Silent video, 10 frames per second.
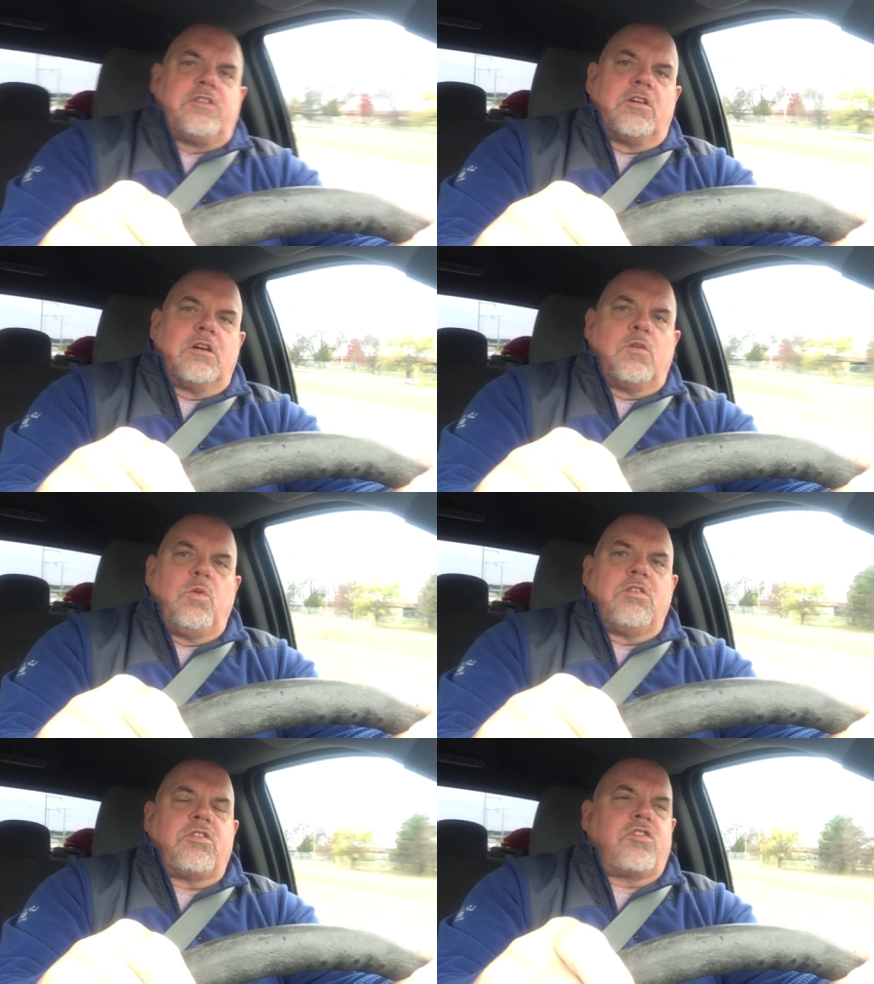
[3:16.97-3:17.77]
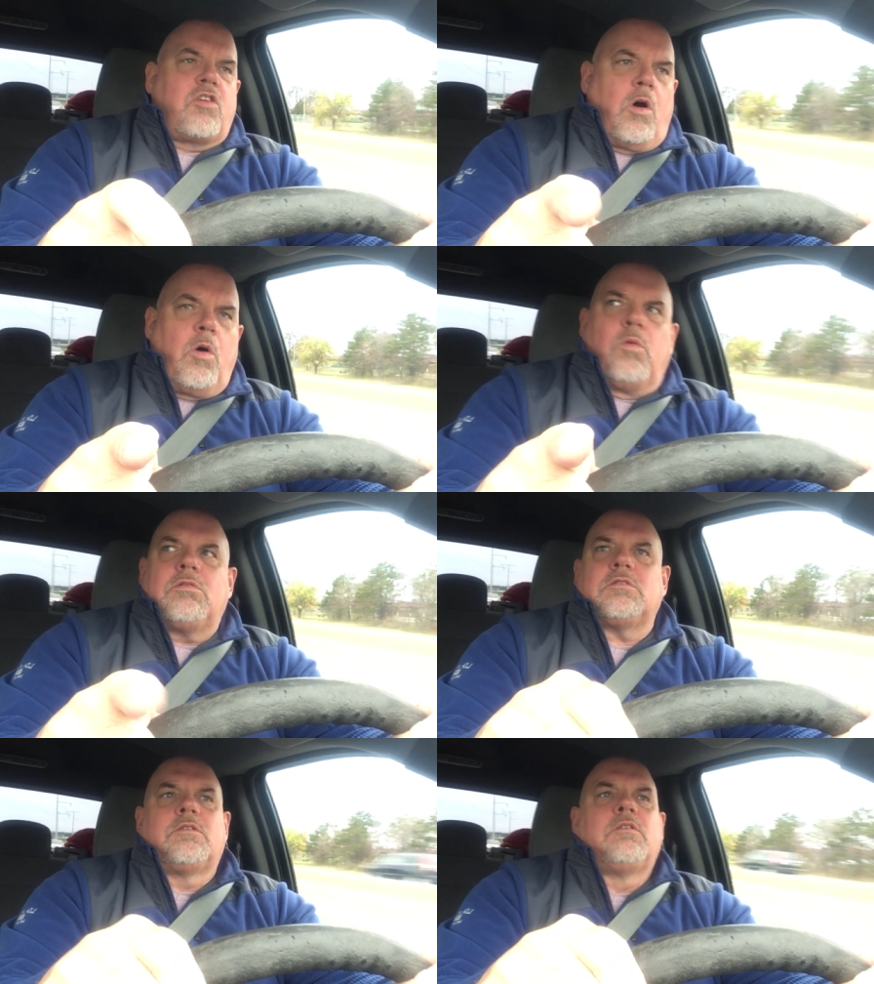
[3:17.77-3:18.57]
to her was so
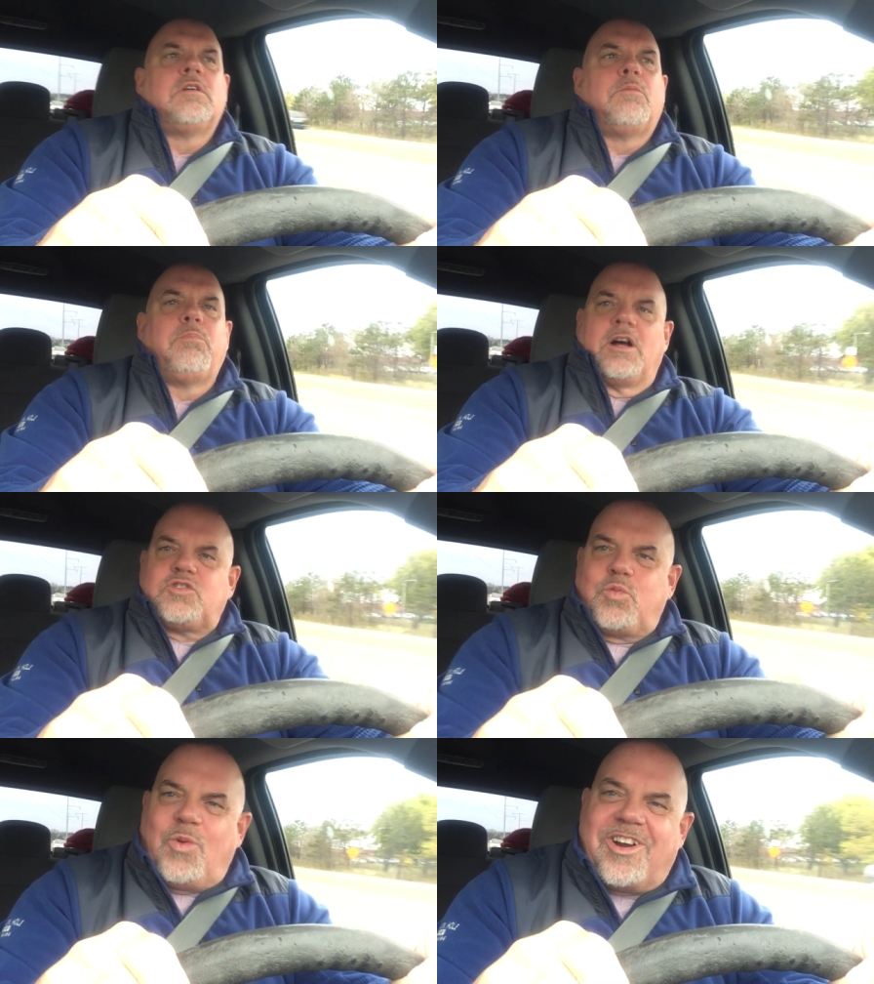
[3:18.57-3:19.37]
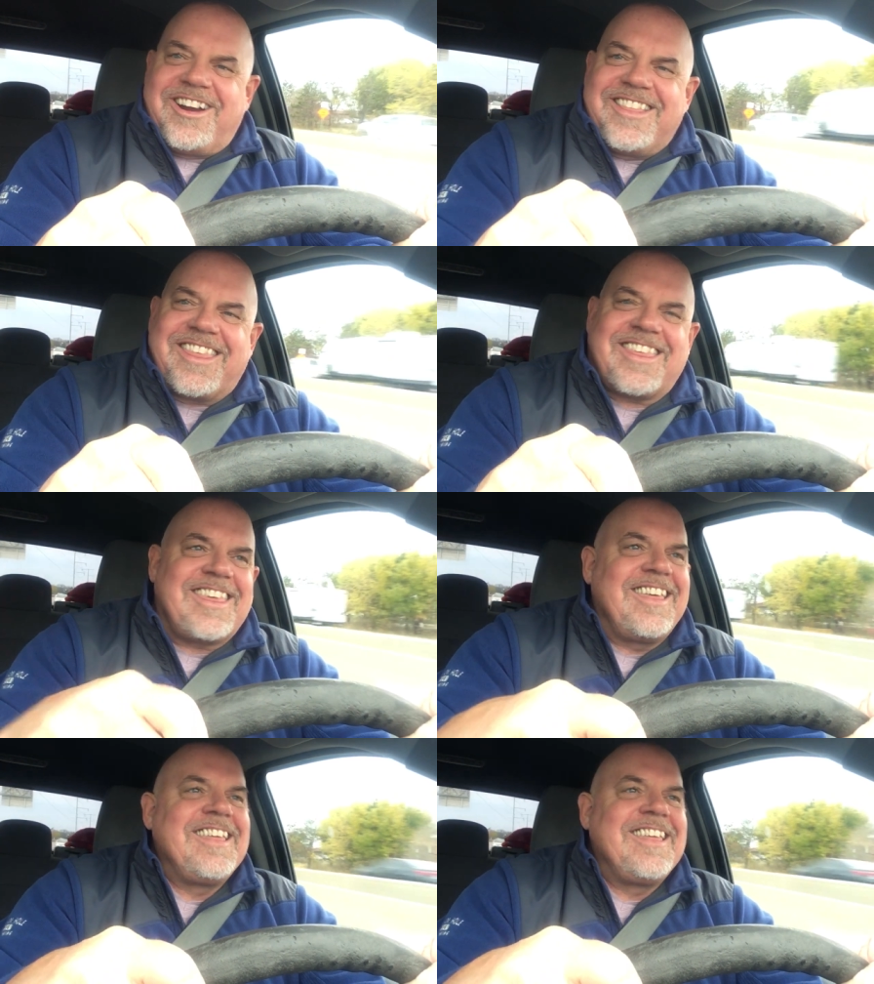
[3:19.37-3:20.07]
much worse